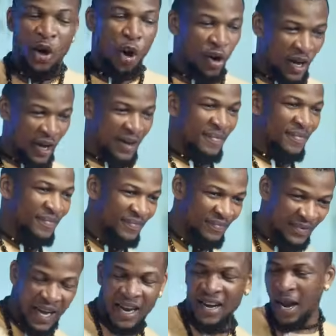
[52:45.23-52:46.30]
Okay,
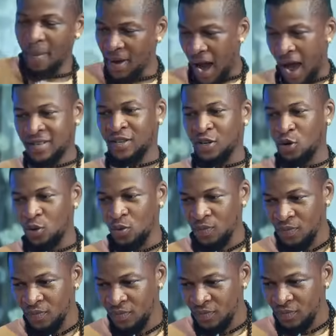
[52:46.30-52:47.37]
let me ask you.
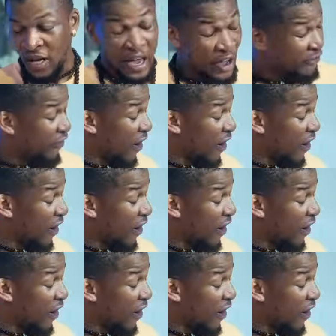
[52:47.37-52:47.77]
In